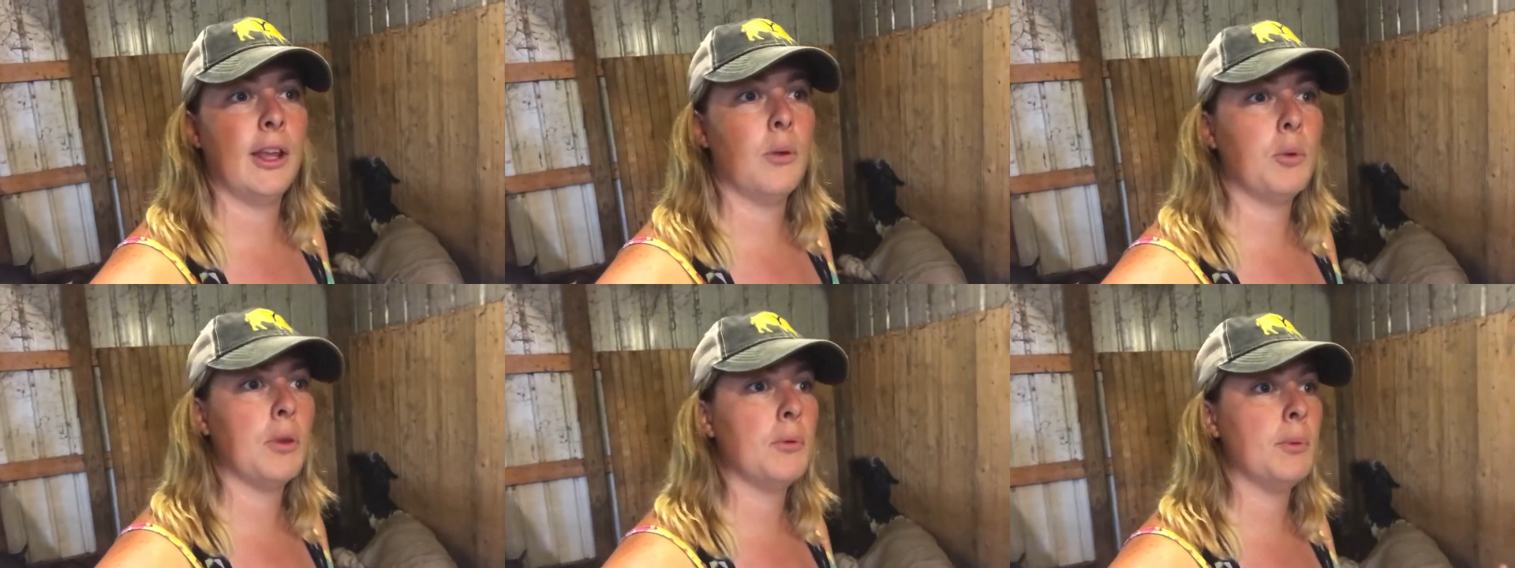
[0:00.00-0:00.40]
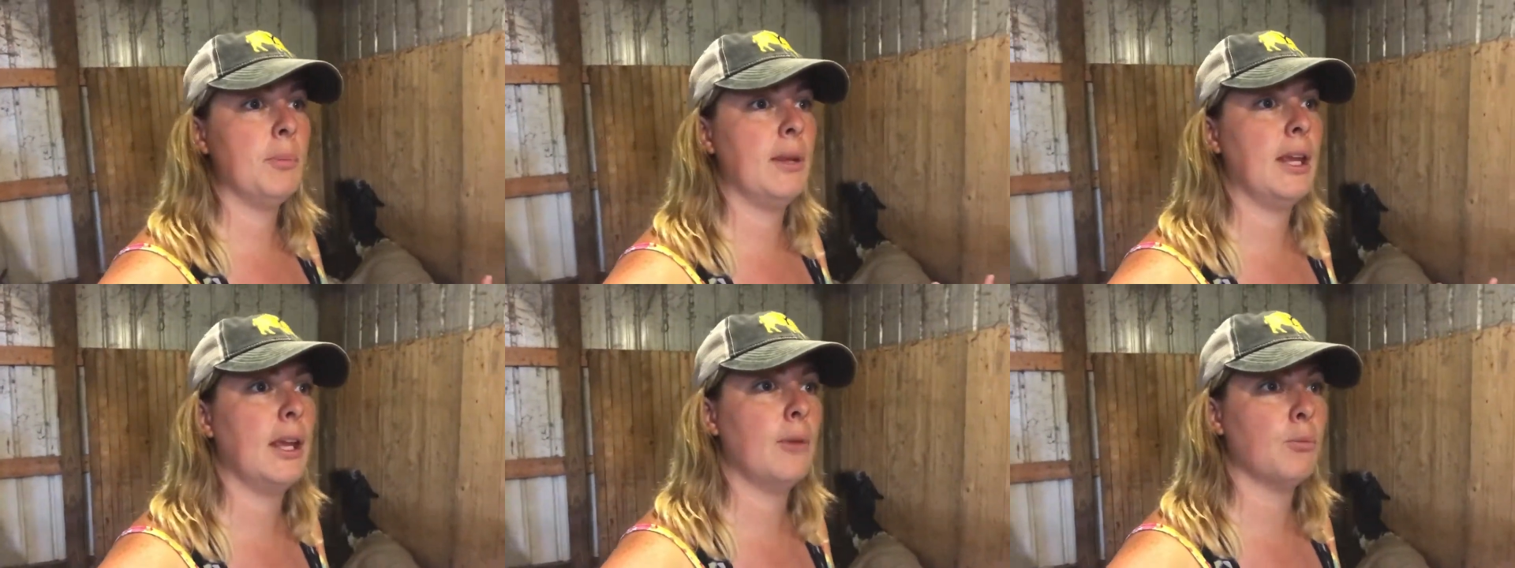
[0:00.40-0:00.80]
we would
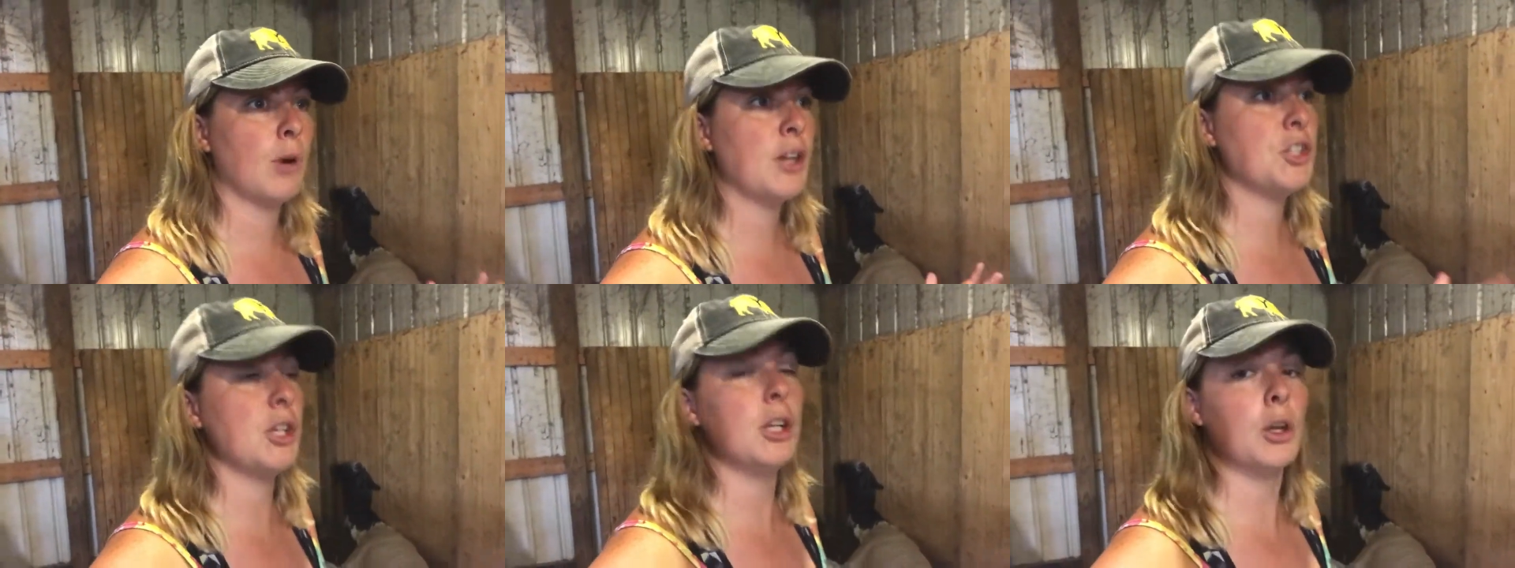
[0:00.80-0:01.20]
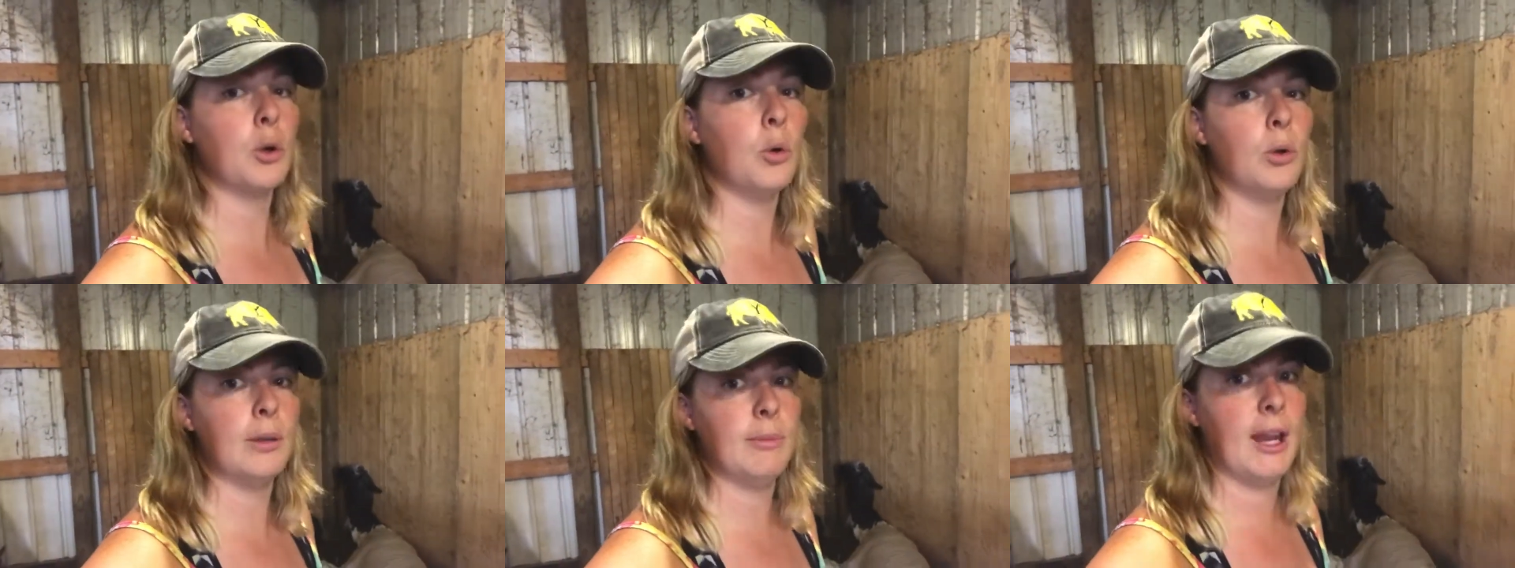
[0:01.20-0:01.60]
be rushing to
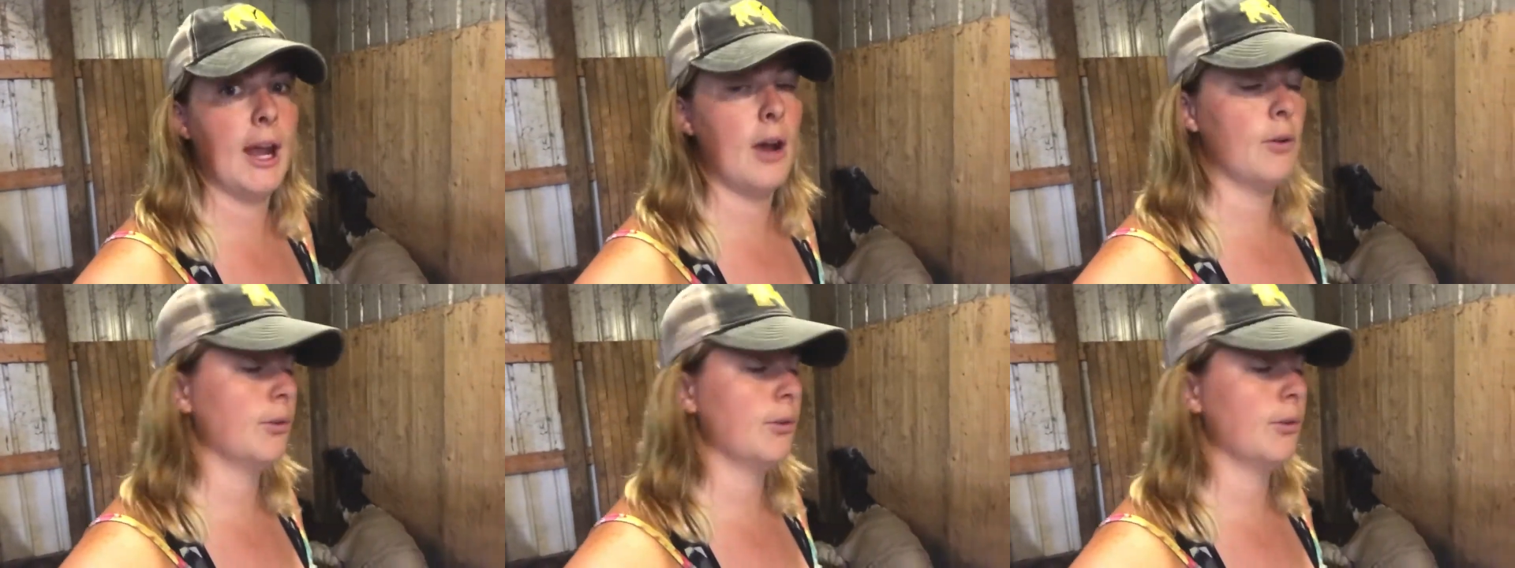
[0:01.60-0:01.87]
cool him down.